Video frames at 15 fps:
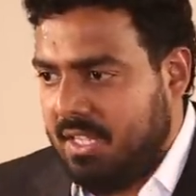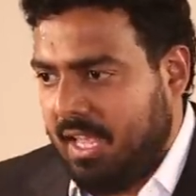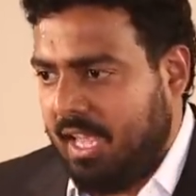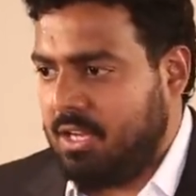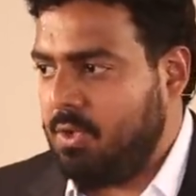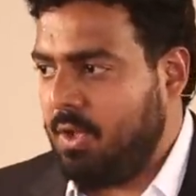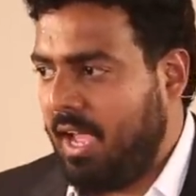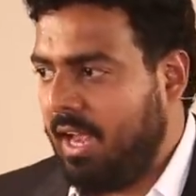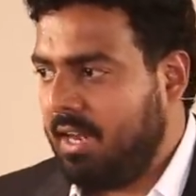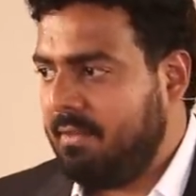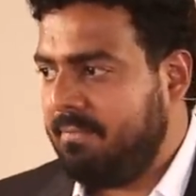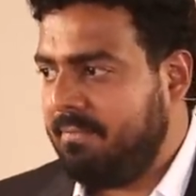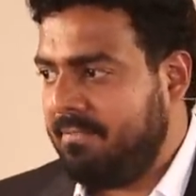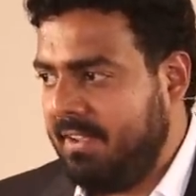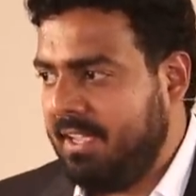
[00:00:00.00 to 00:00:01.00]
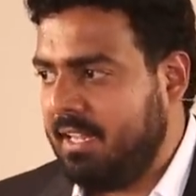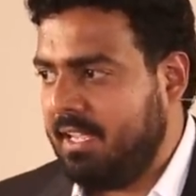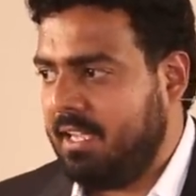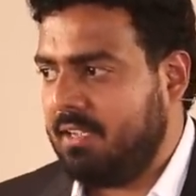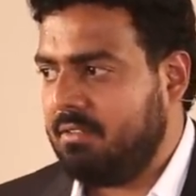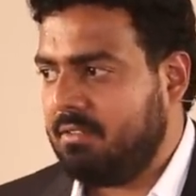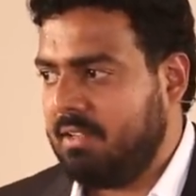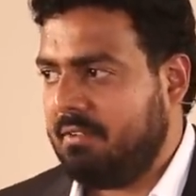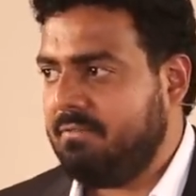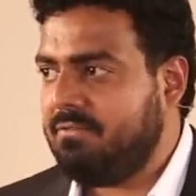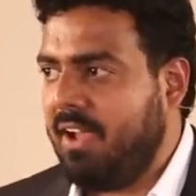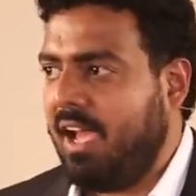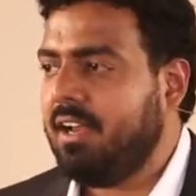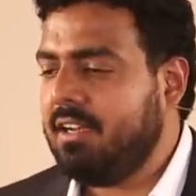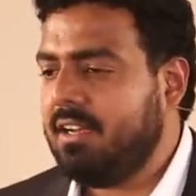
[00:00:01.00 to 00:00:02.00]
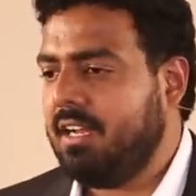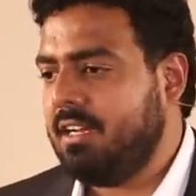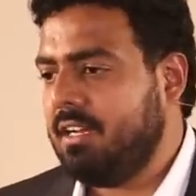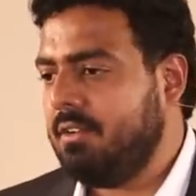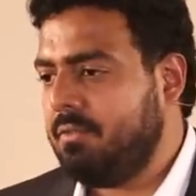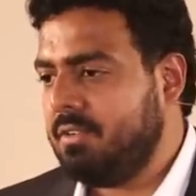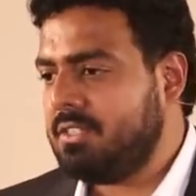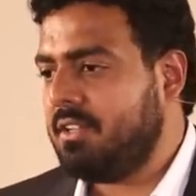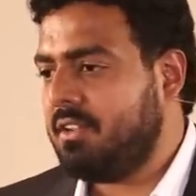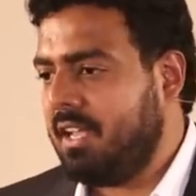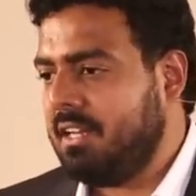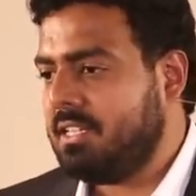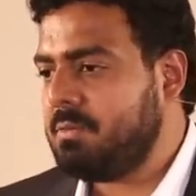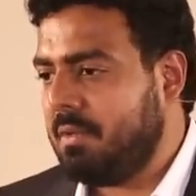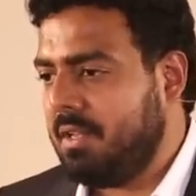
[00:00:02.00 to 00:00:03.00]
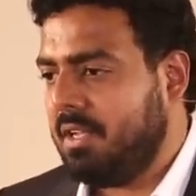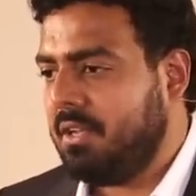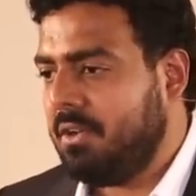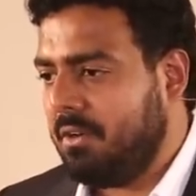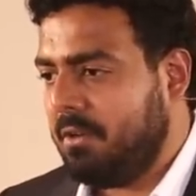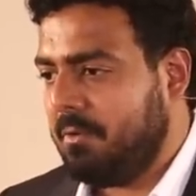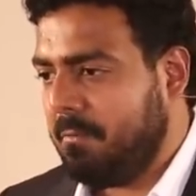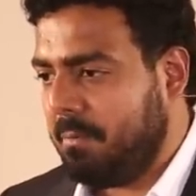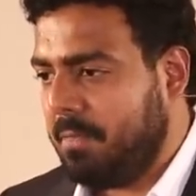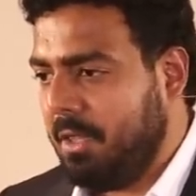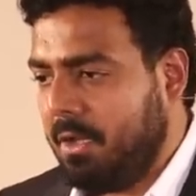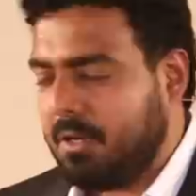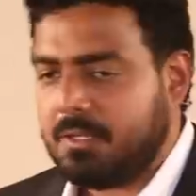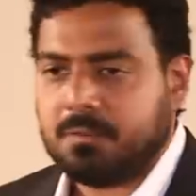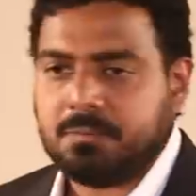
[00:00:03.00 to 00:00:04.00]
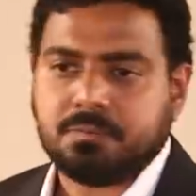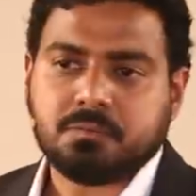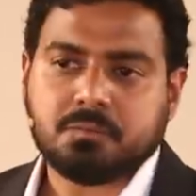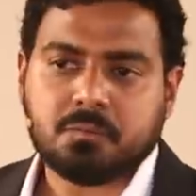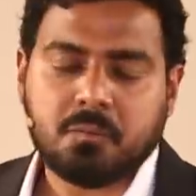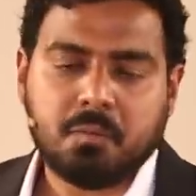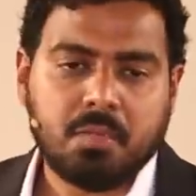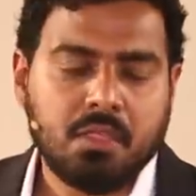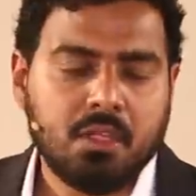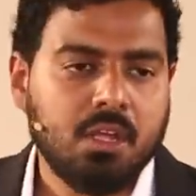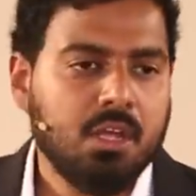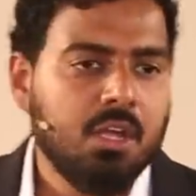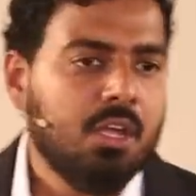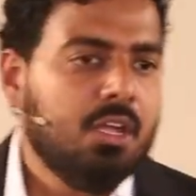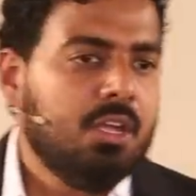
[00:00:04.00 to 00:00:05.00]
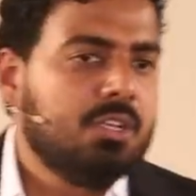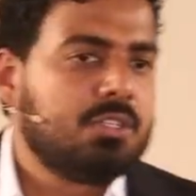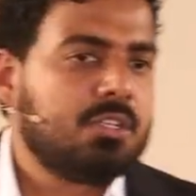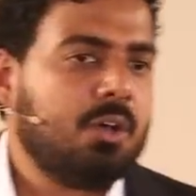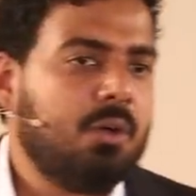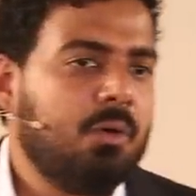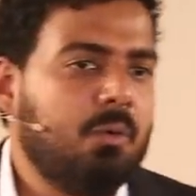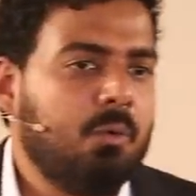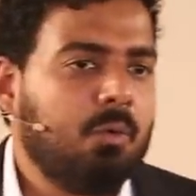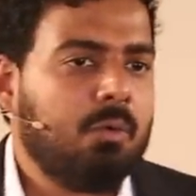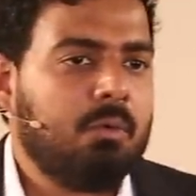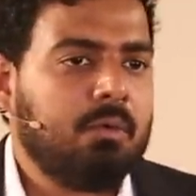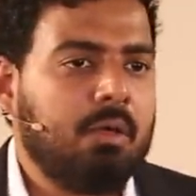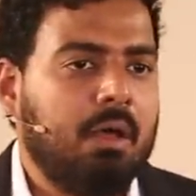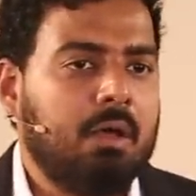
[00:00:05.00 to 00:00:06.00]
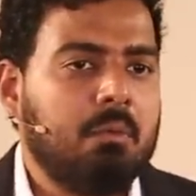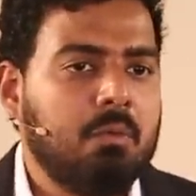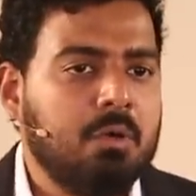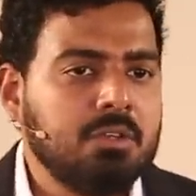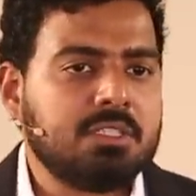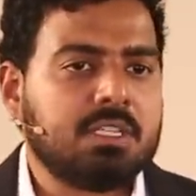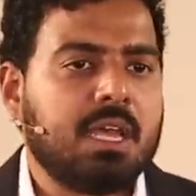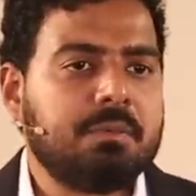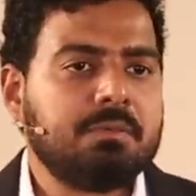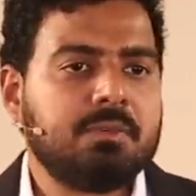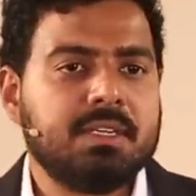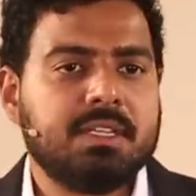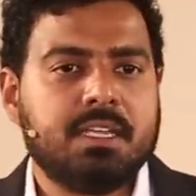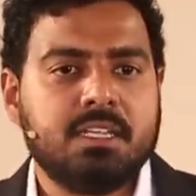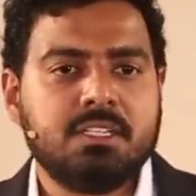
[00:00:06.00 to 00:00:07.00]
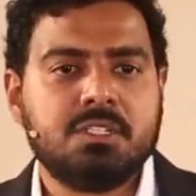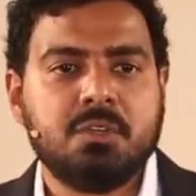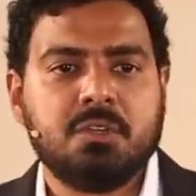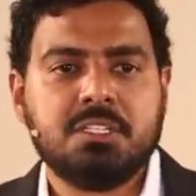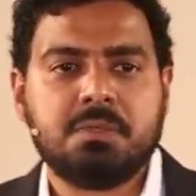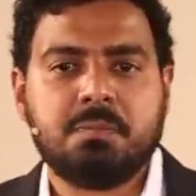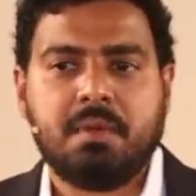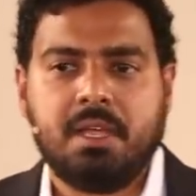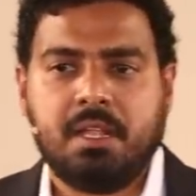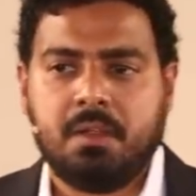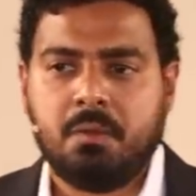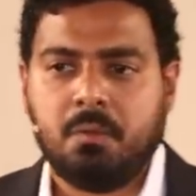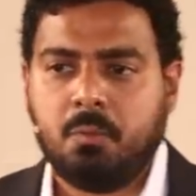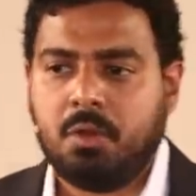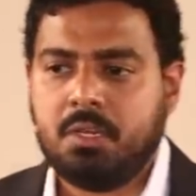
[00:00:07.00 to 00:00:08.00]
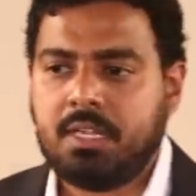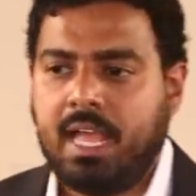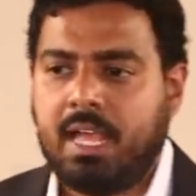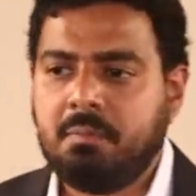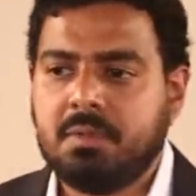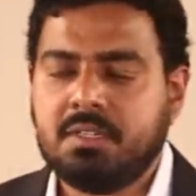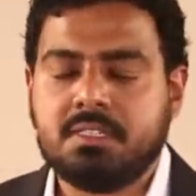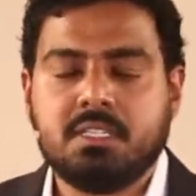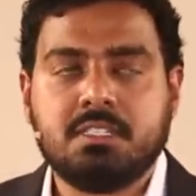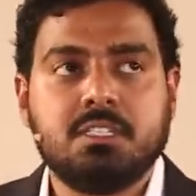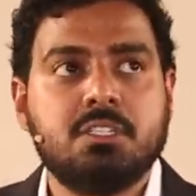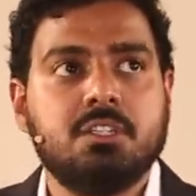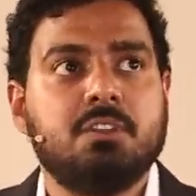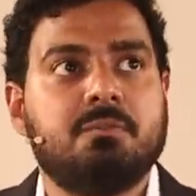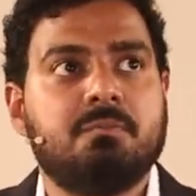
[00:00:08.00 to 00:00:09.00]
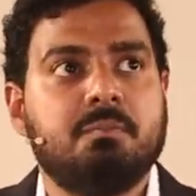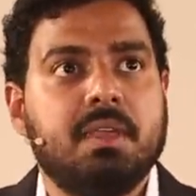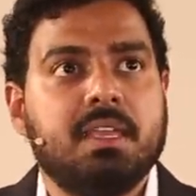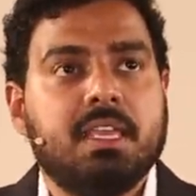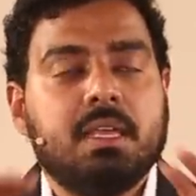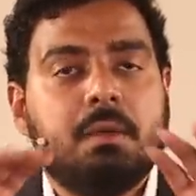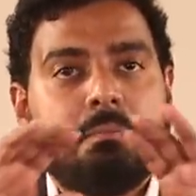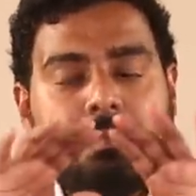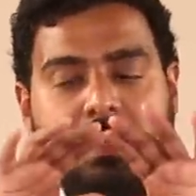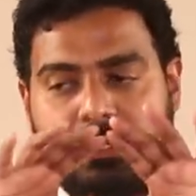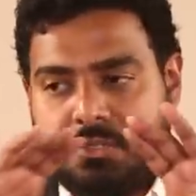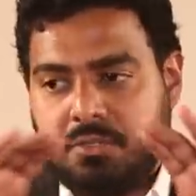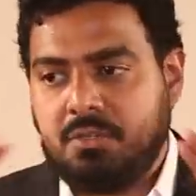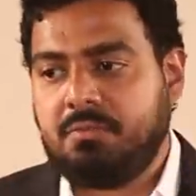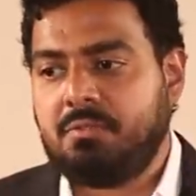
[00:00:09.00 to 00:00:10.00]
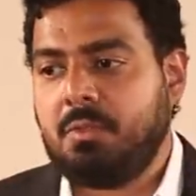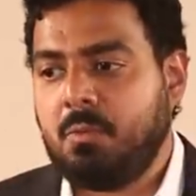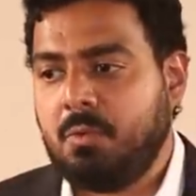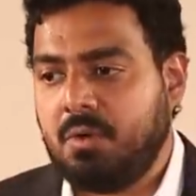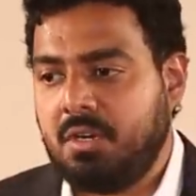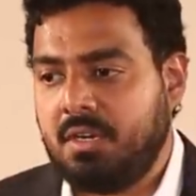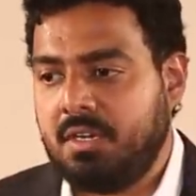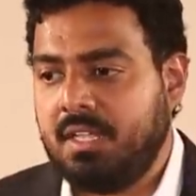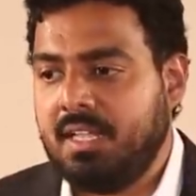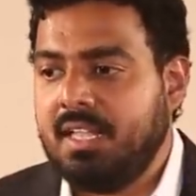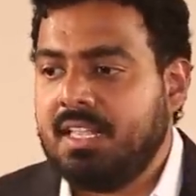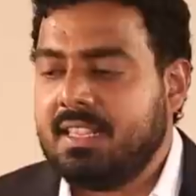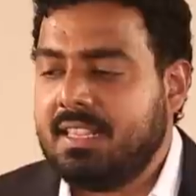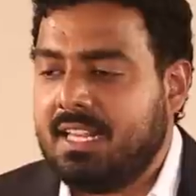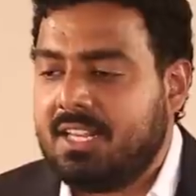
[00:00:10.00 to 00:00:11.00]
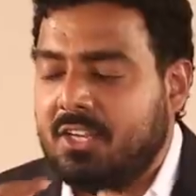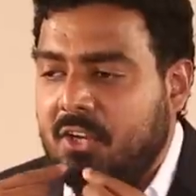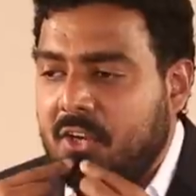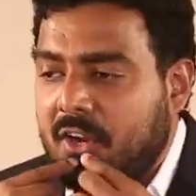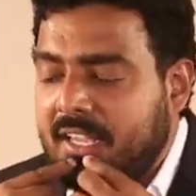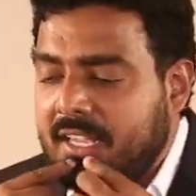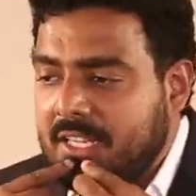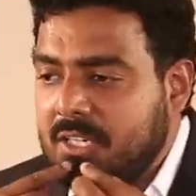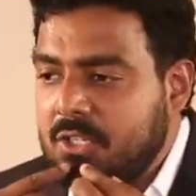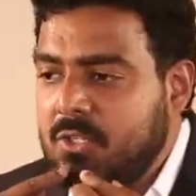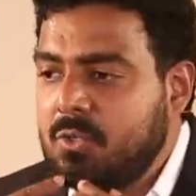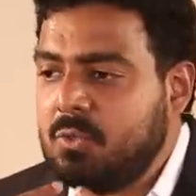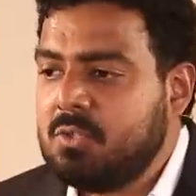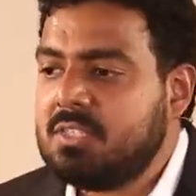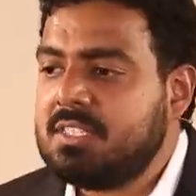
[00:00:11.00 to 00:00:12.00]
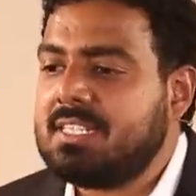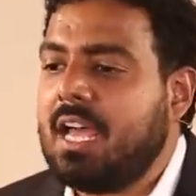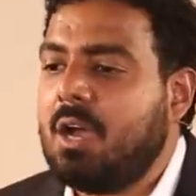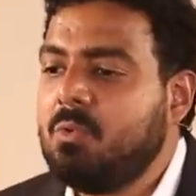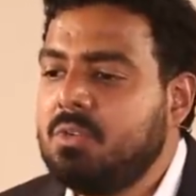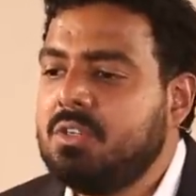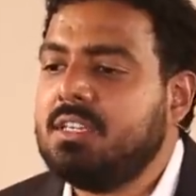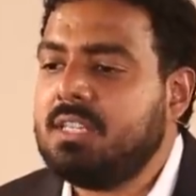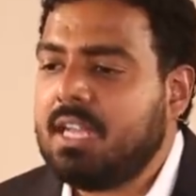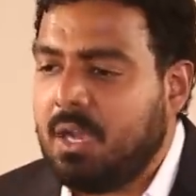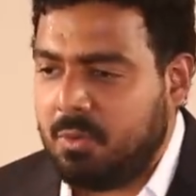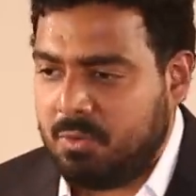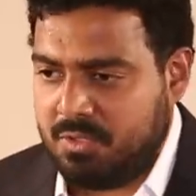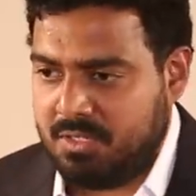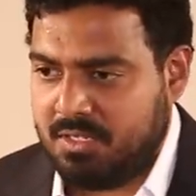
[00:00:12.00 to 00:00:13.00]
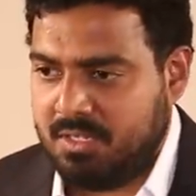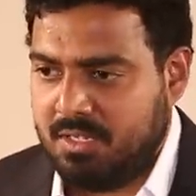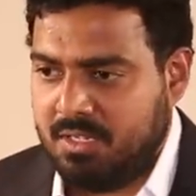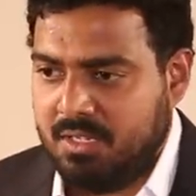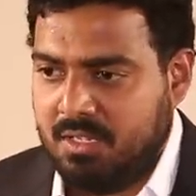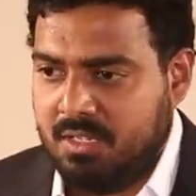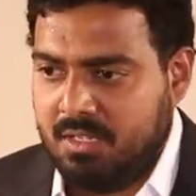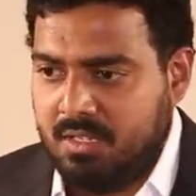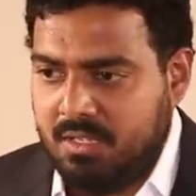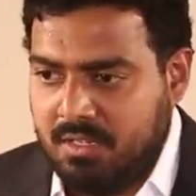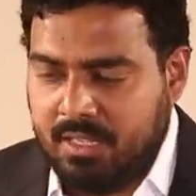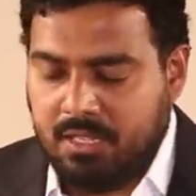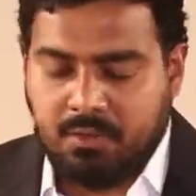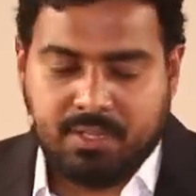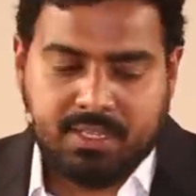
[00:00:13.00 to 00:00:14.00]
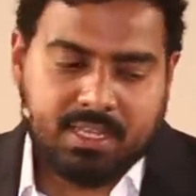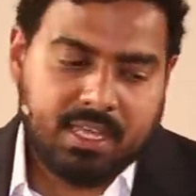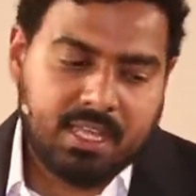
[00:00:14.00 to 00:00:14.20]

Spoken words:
and you had a feeling that validated if it's a right spelling or not. So most times when kids don't spell, what happens is instead of making a picture of the word, they're trying to sound it out. They're going